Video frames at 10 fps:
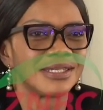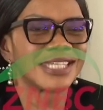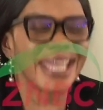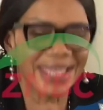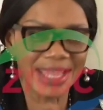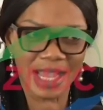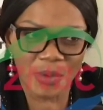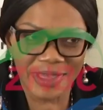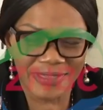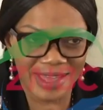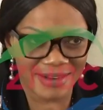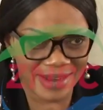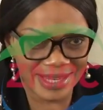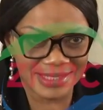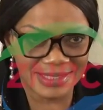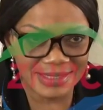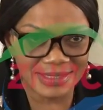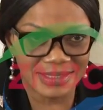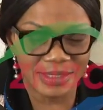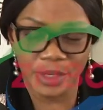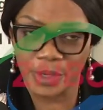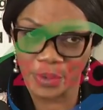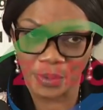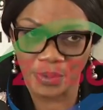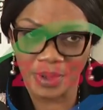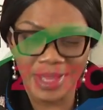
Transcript: taking away their rights. No.